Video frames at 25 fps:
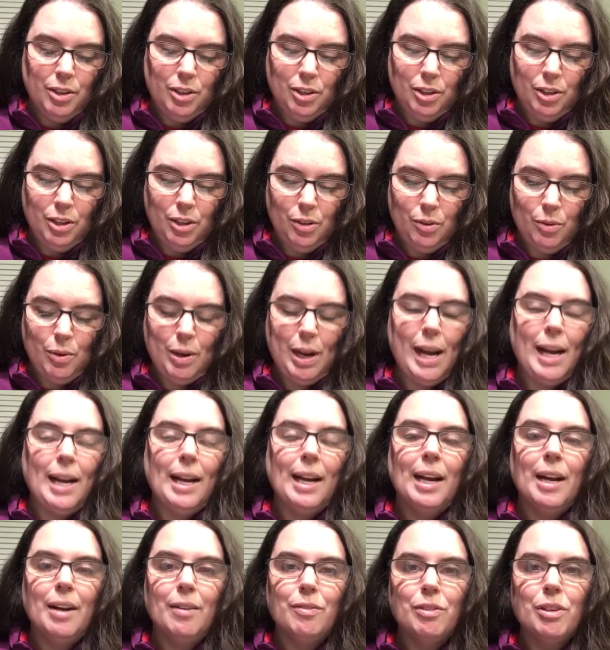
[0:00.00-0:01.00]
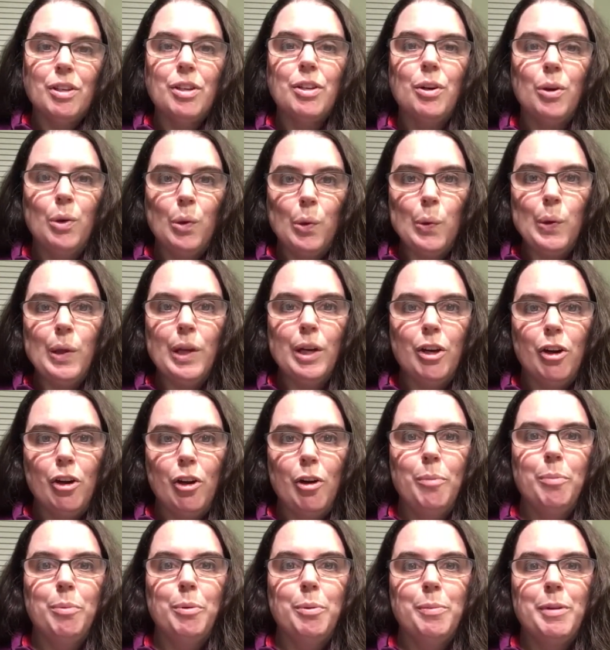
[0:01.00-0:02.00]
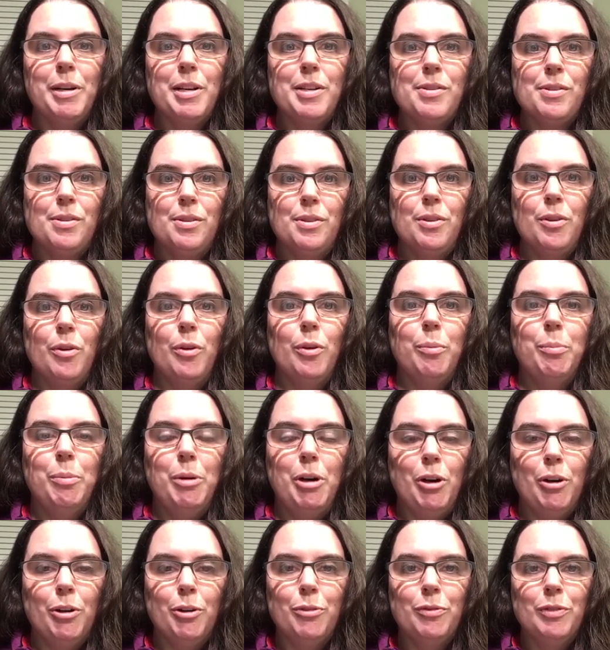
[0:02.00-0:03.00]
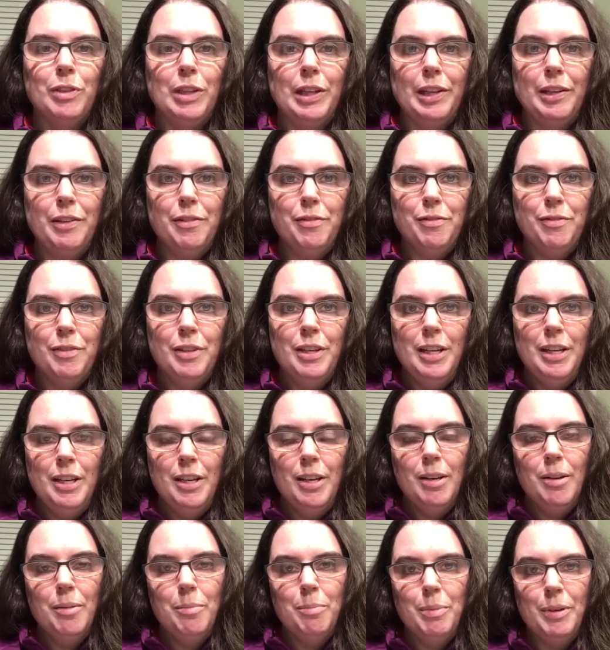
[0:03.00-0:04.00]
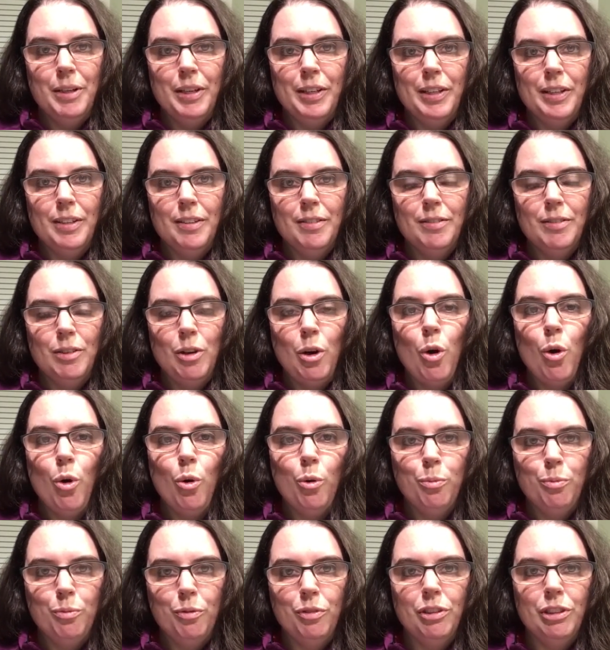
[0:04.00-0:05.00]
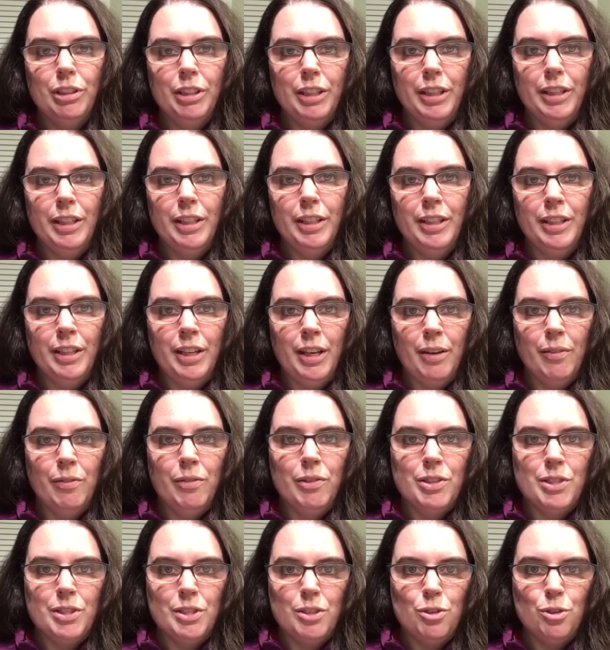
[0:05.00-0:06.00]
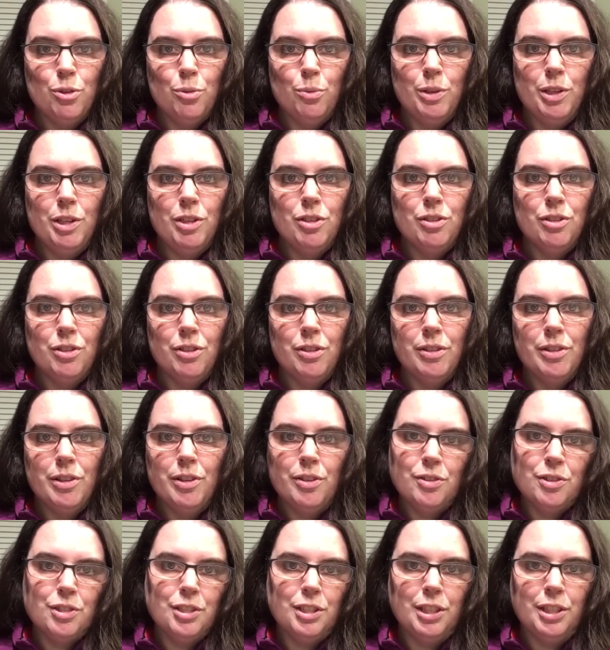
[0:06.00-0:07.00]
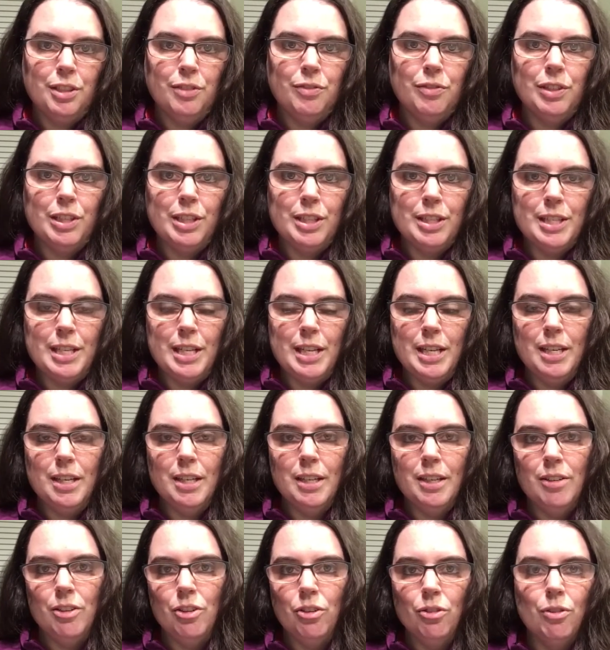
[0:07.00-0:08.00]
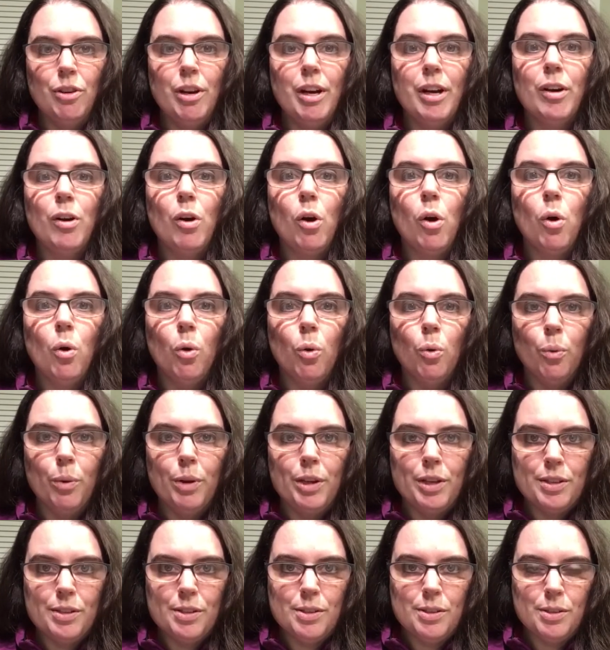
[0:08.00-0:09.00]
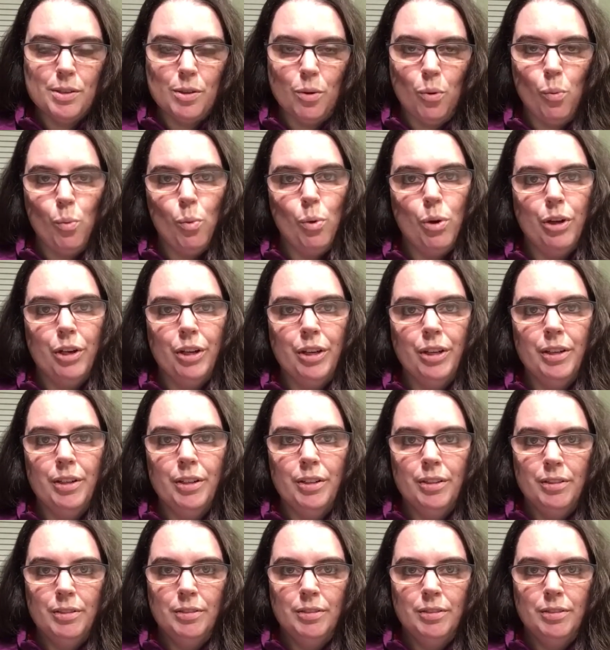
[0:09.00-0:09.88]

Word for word: you kind of have to know that compromises are a part of life, but hopefully in every situation there's a give and a take, and you're not always the one